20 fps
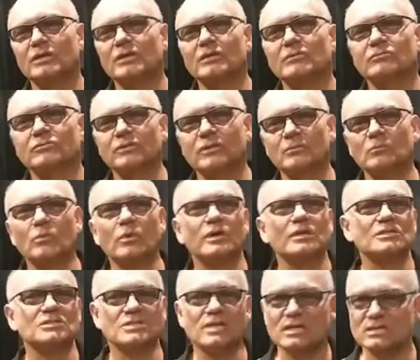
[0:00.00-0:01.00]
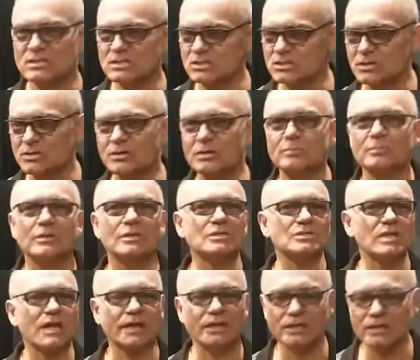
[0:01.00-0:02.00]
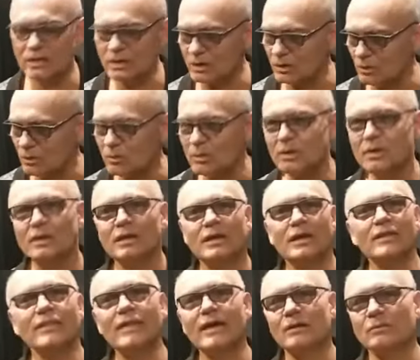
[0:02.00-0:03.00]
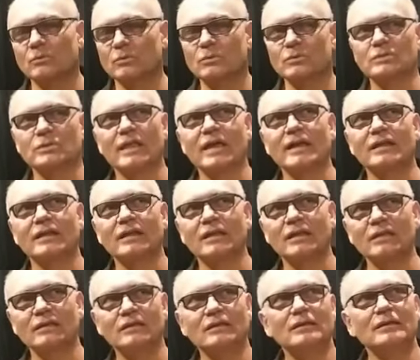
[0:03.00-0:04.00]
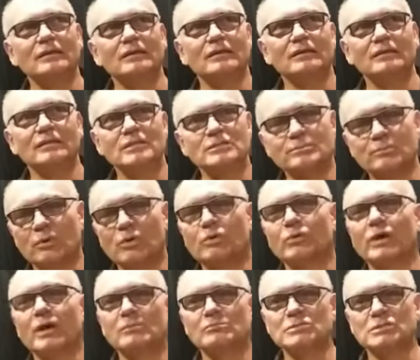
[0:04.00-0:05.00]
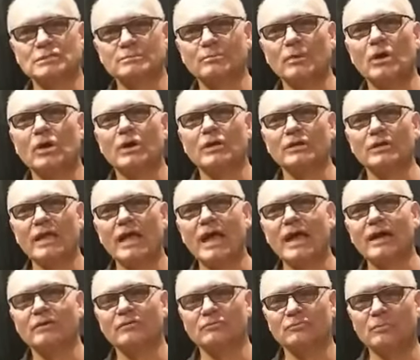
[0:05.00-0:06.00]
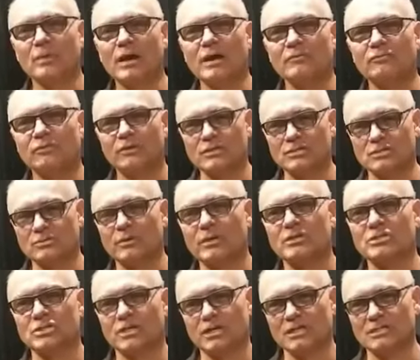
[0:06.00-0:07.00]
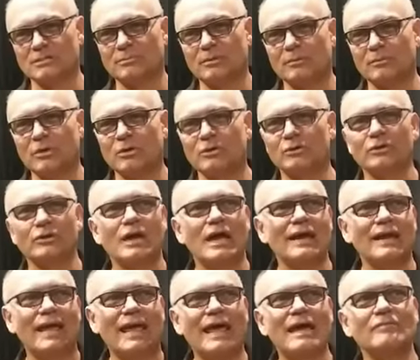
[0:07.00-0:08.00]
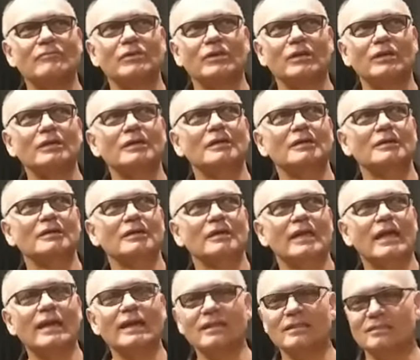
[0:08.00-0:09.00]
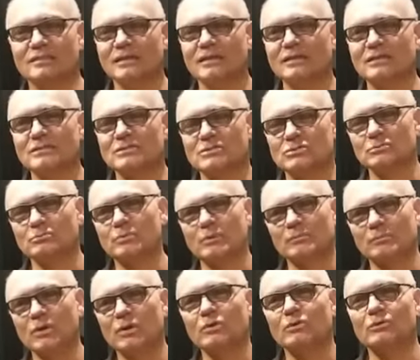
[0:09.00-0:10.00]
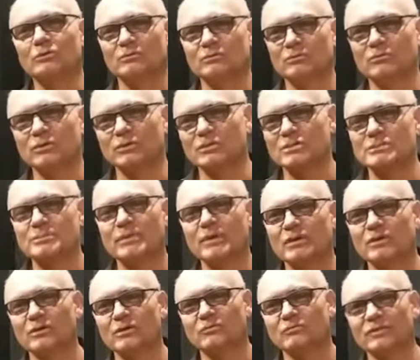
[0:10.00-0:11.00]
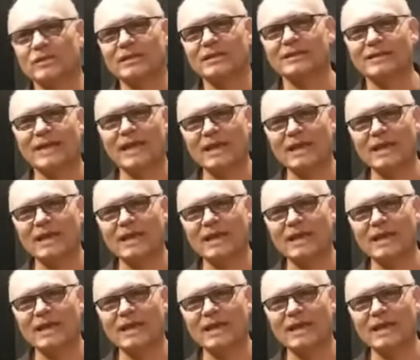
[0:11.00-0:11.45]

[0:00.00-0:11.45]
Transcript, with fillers: them what is necessary because I know, and that would that this program spawned out of my frustration as a promoter not having anything to promote with a speaker. If they didn't have any